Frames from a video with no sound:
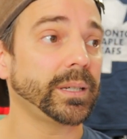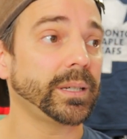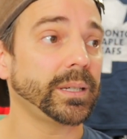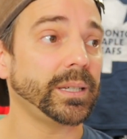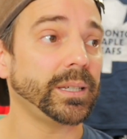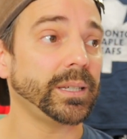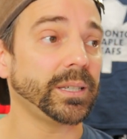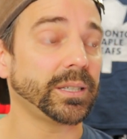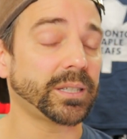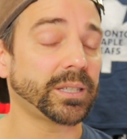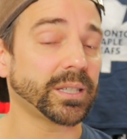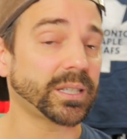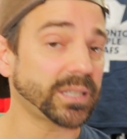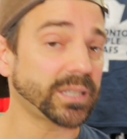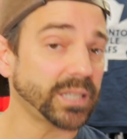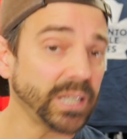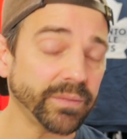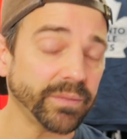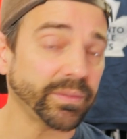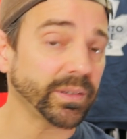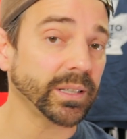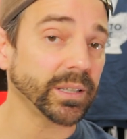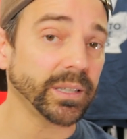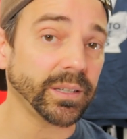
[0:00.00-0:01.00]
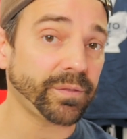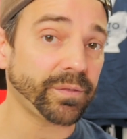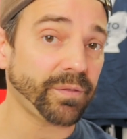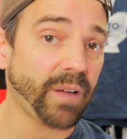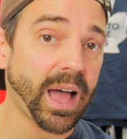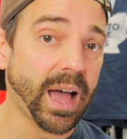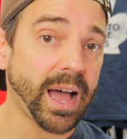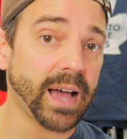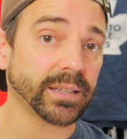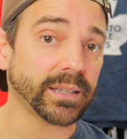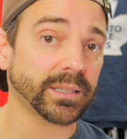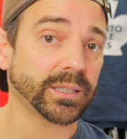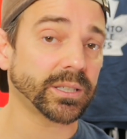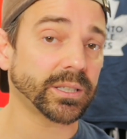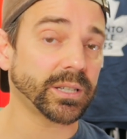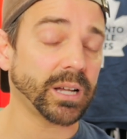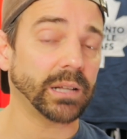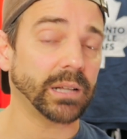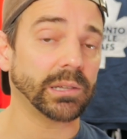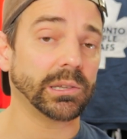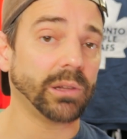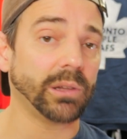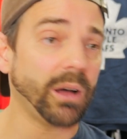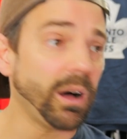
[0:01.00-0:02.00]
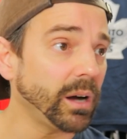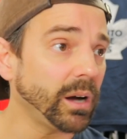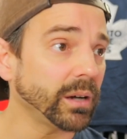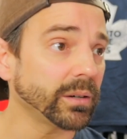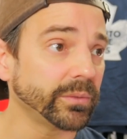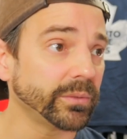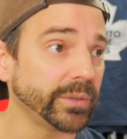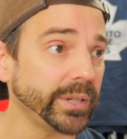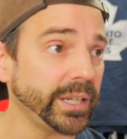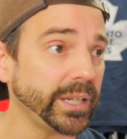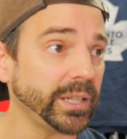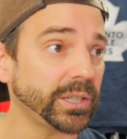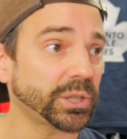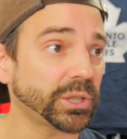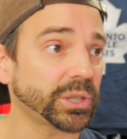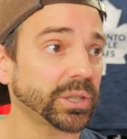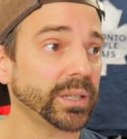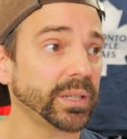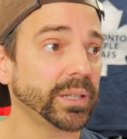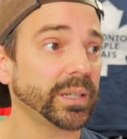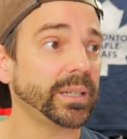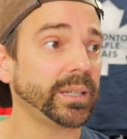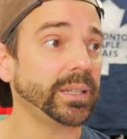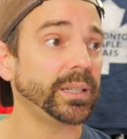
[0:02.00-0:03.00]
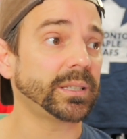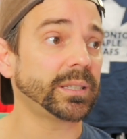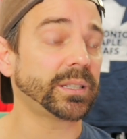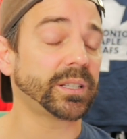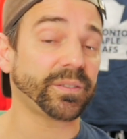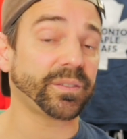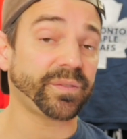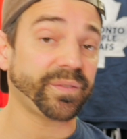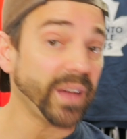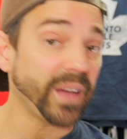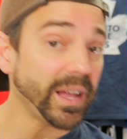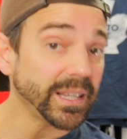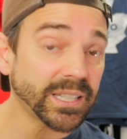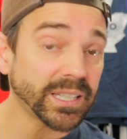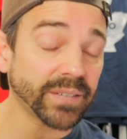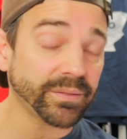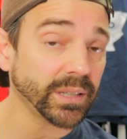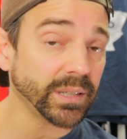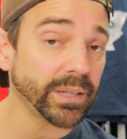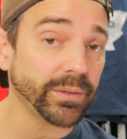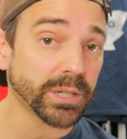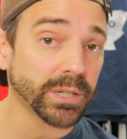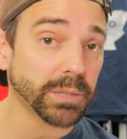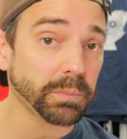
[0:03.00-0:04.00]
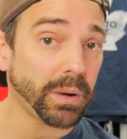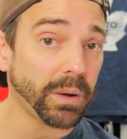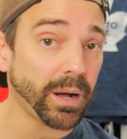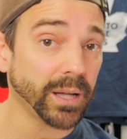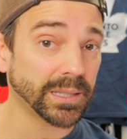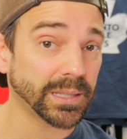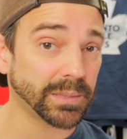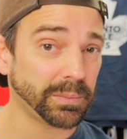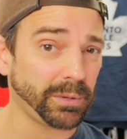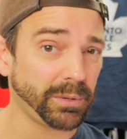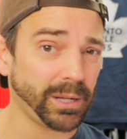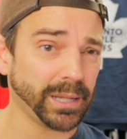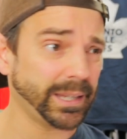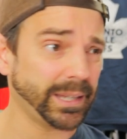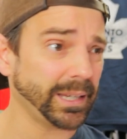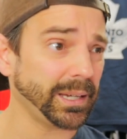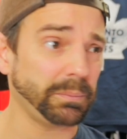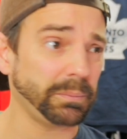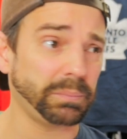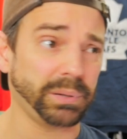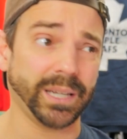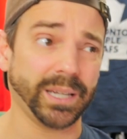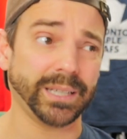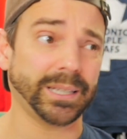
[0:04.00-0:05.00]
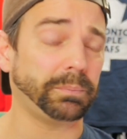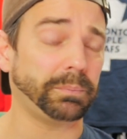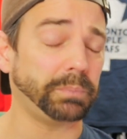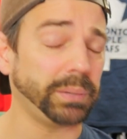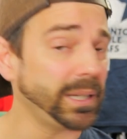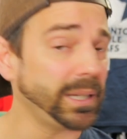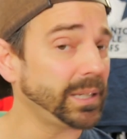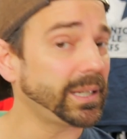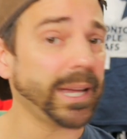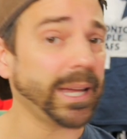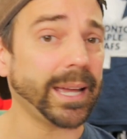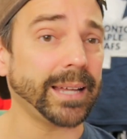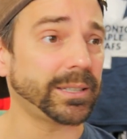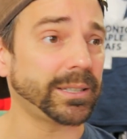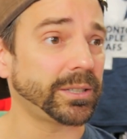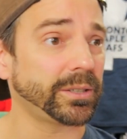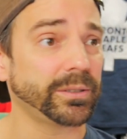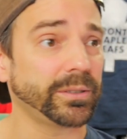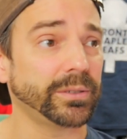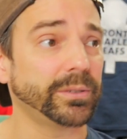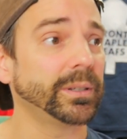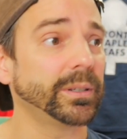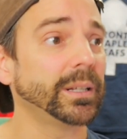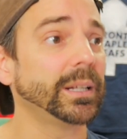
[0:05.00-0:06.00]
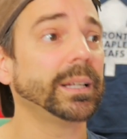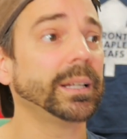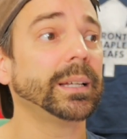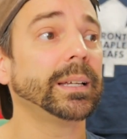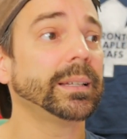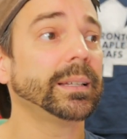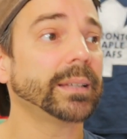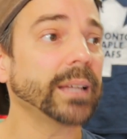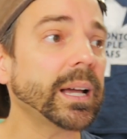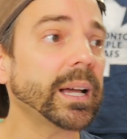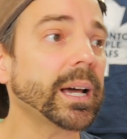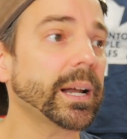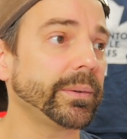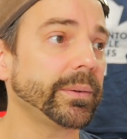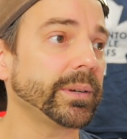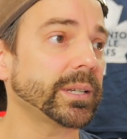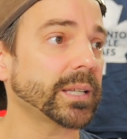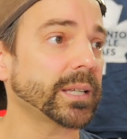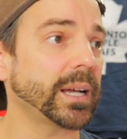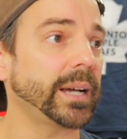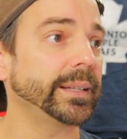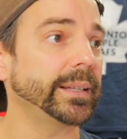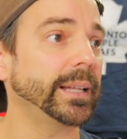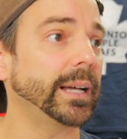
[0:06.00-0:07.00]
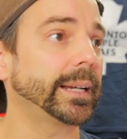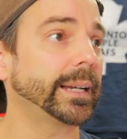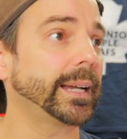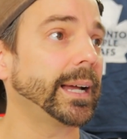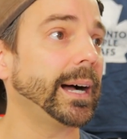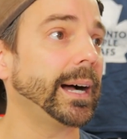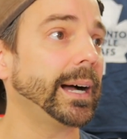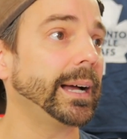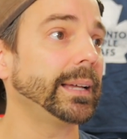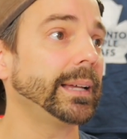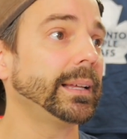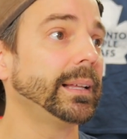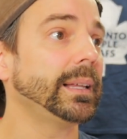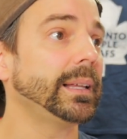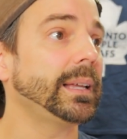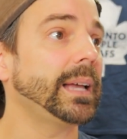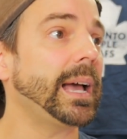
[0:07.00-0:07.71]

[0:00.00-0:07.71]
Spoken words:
He's deceivingly fast. He's got long reach. He's defensively responsible. I think he played the PK too. They got to re-sign that guy.